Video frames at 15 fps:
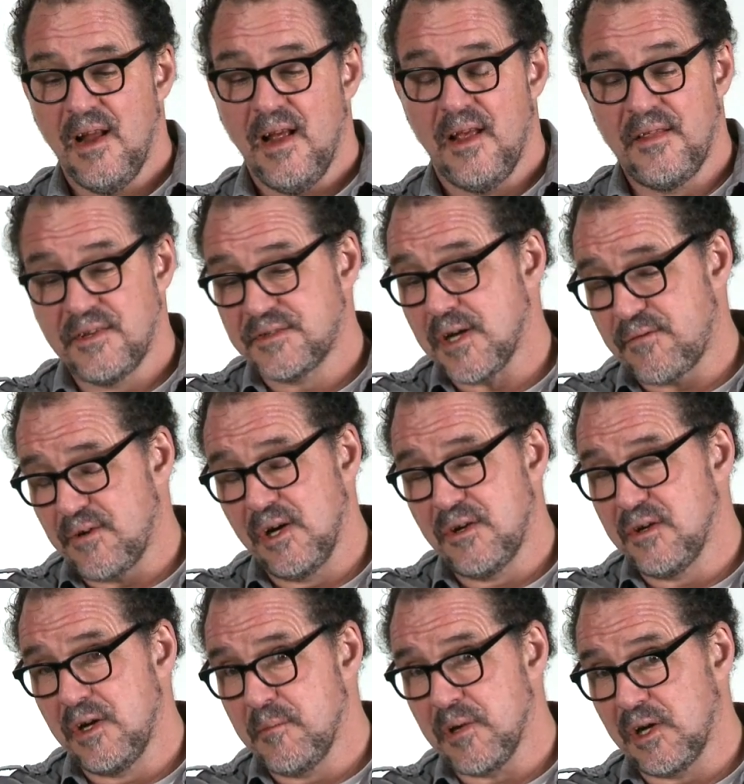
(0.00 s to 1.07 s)
The suffering
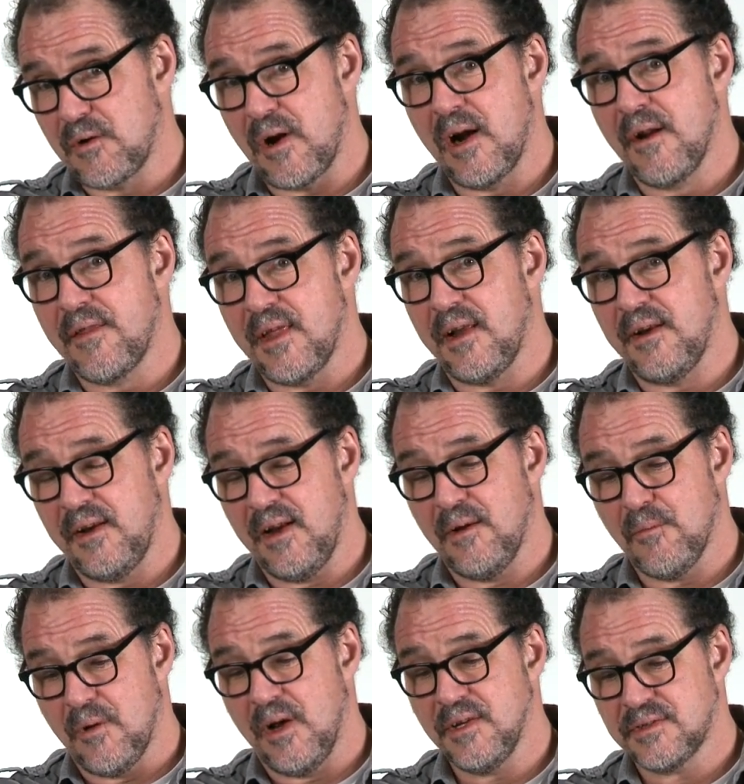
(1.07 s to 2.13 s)
couldn't have been greater than
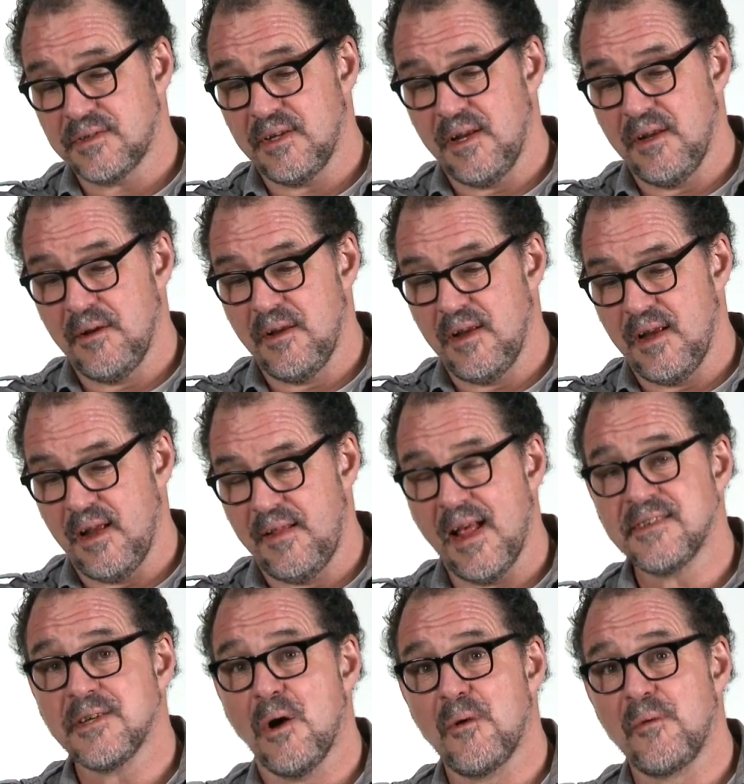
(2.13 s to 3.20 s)
it was, and
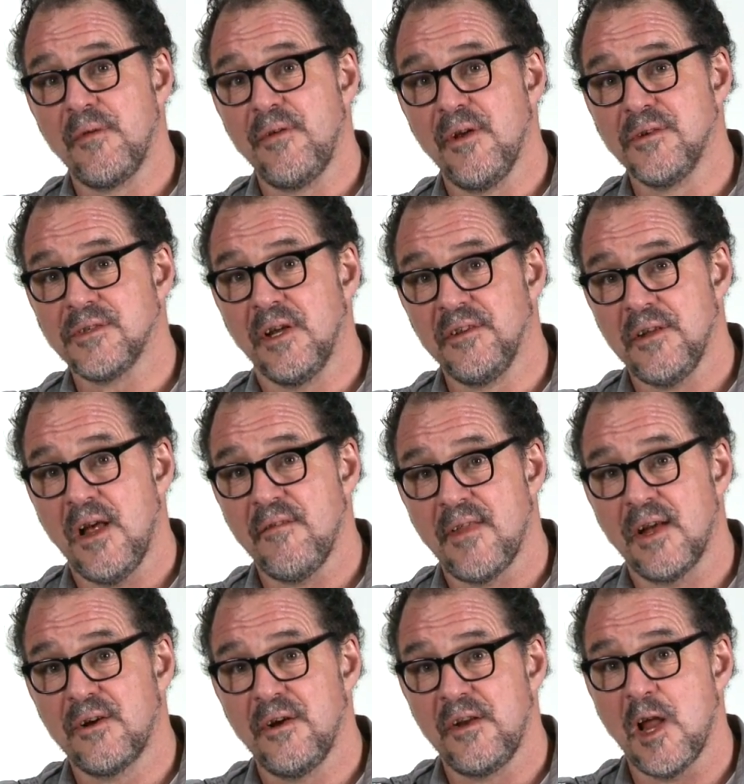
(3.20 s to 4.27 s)
that's how it reveals a love
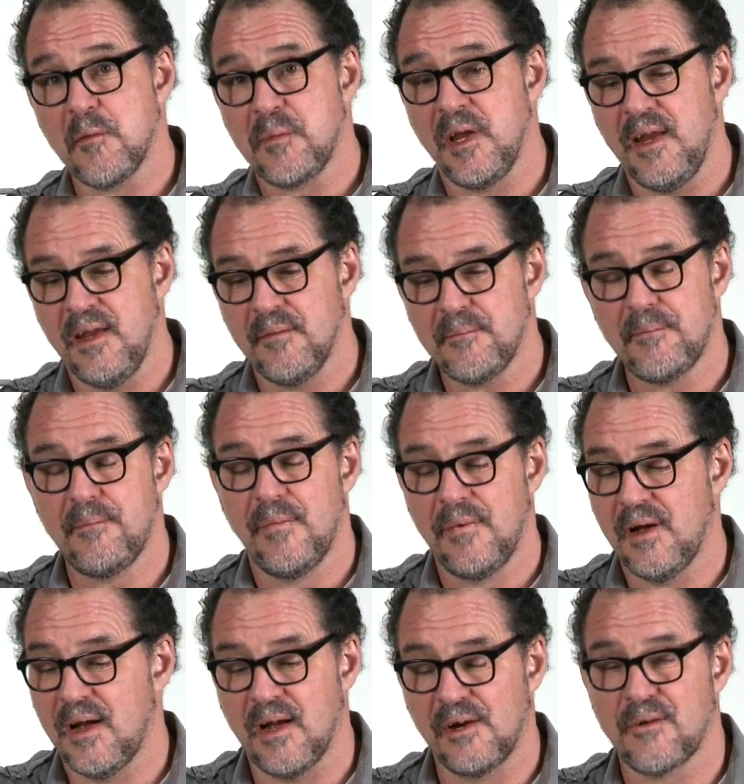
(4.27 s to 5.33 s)
that could not be
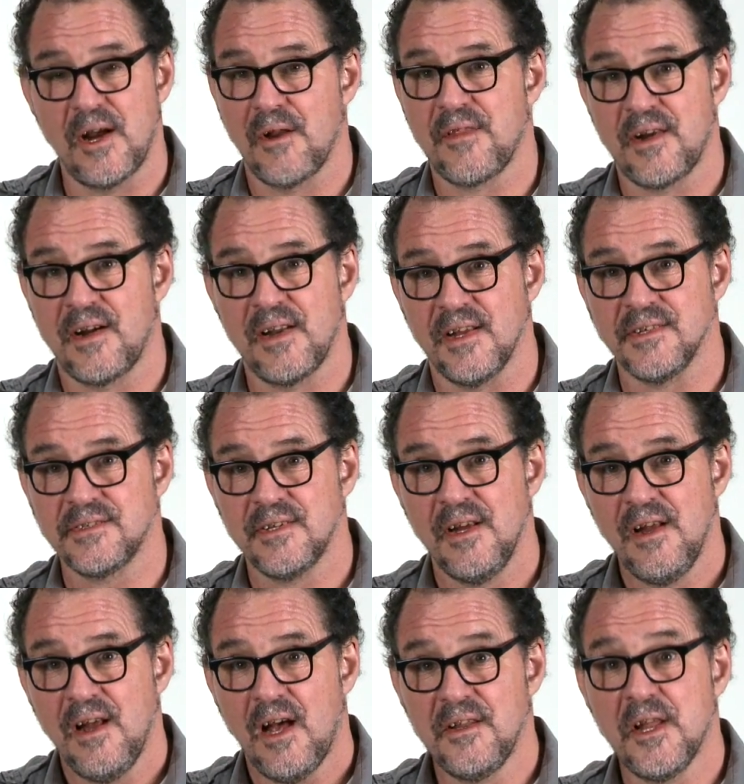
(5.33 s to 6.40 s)
greater than it is,
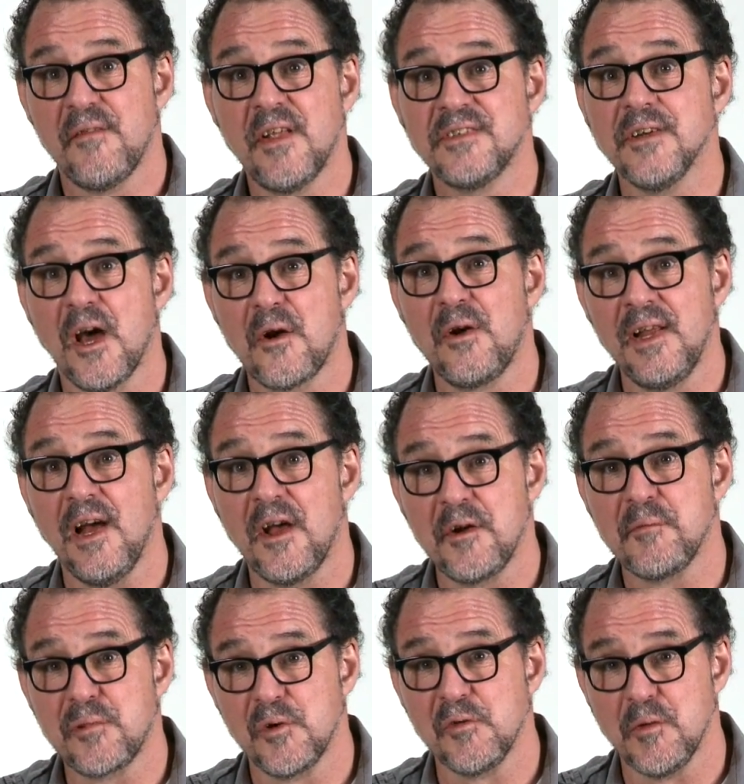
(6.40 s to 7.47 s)
a love that's utterly
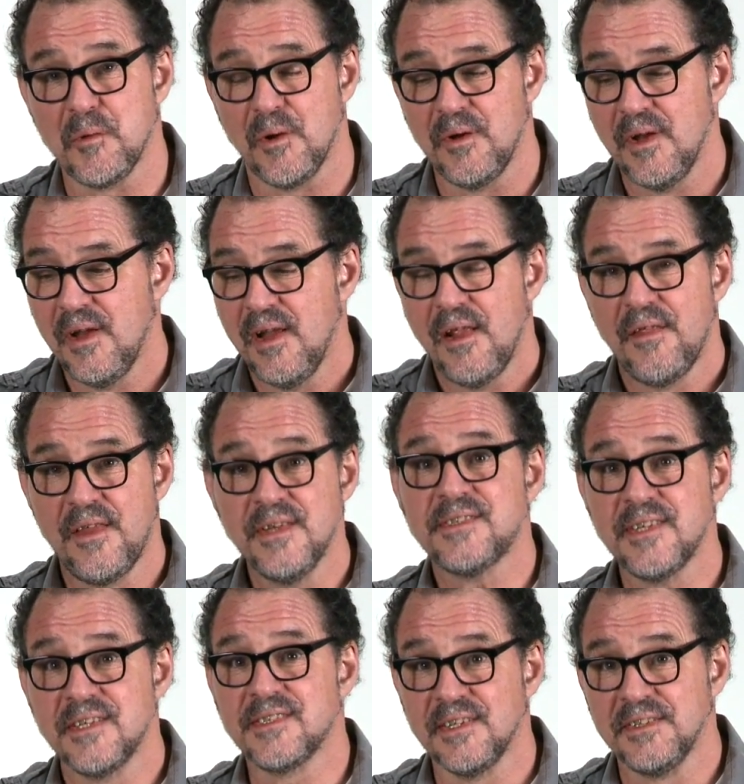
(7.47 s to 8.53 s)
unimprovable.
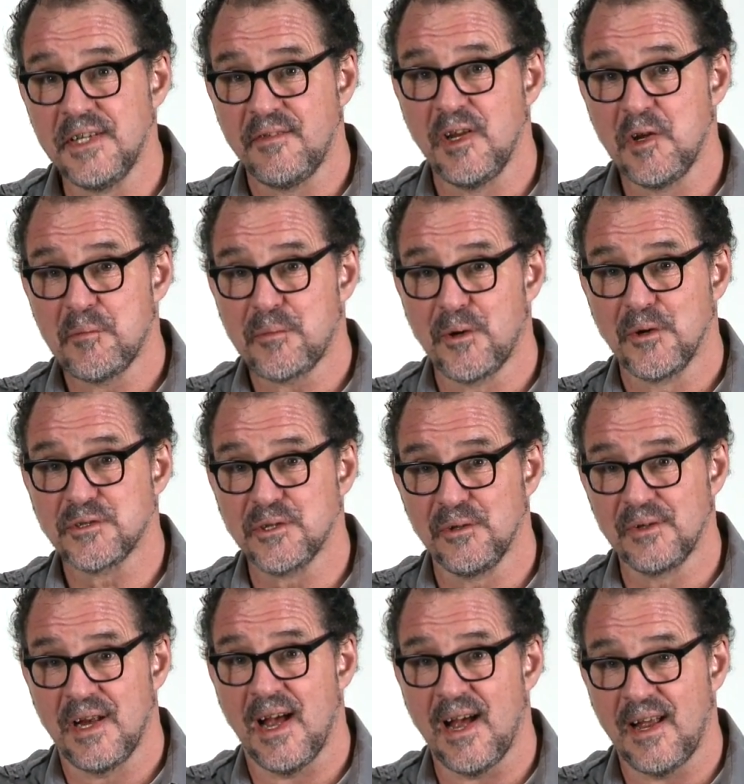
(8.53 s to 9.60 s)
This is the living, personal
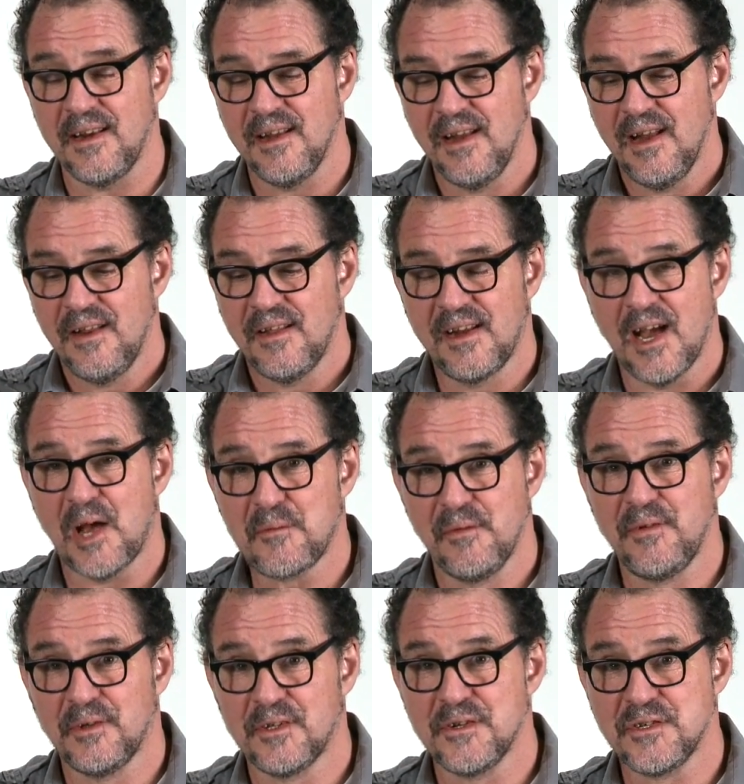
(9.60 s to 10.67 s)
God, the God
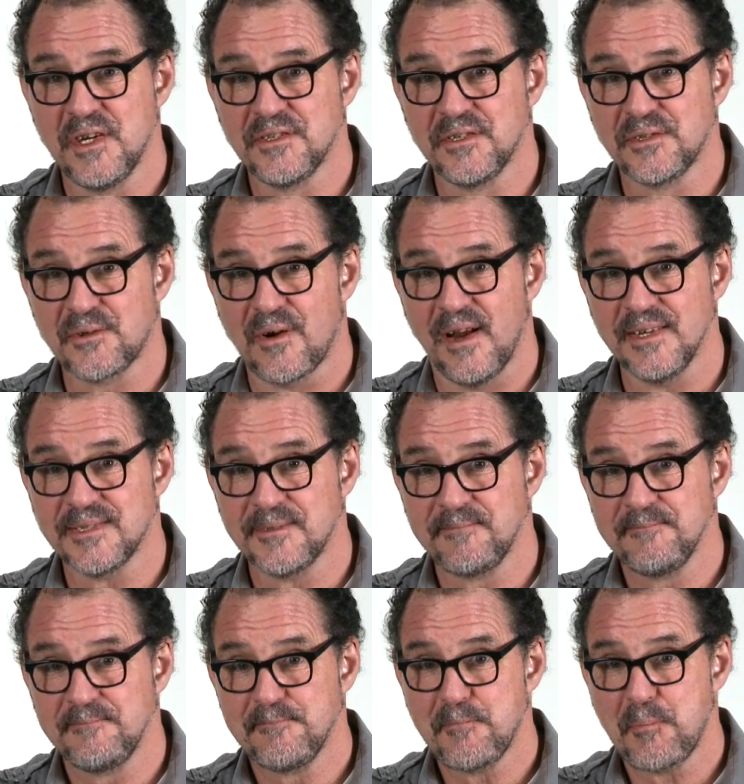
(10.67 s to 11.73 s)
revealed in Jesus Christ.
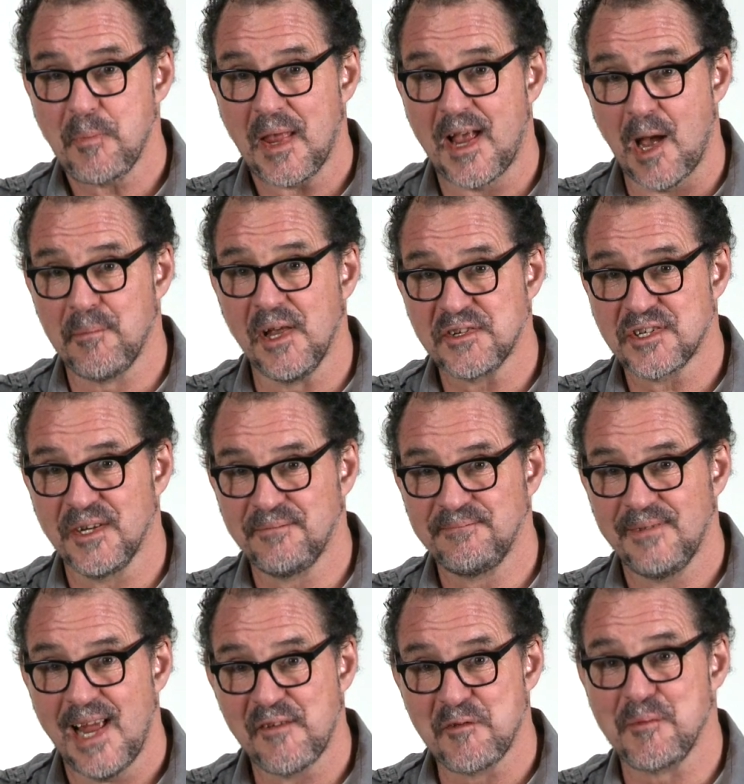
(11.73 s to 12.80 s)
God bless you.
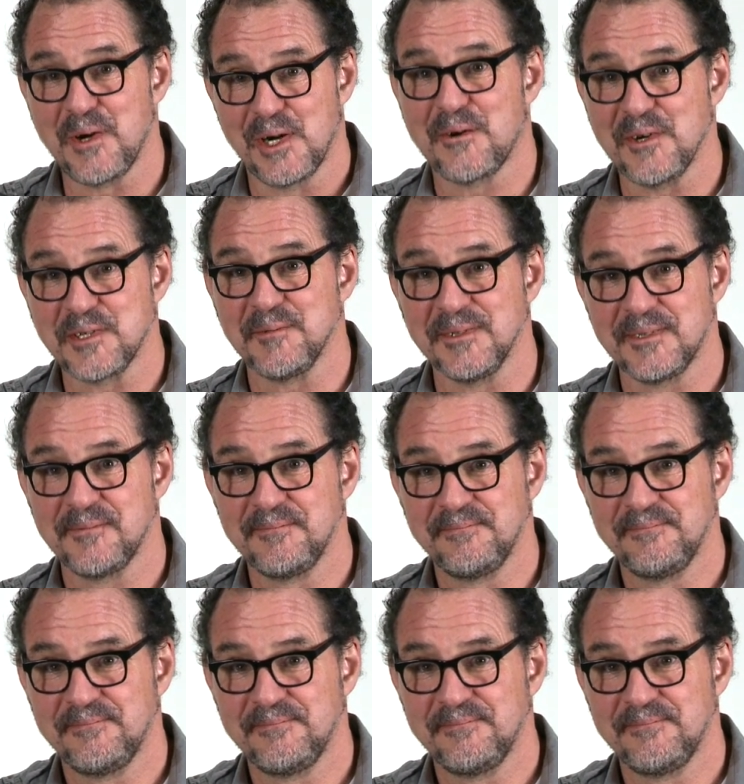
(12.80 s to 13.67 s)
Have a Merry Christmas.